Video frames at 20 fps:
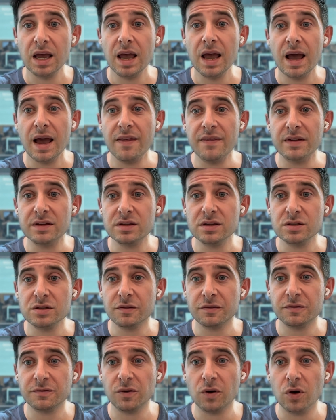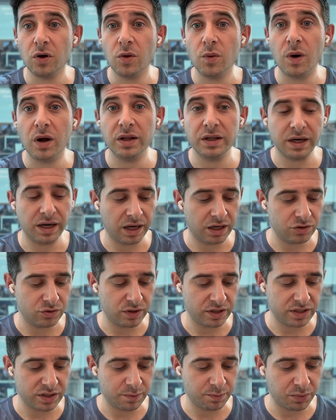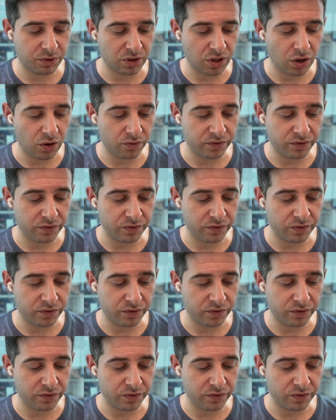and this is the full wallet address below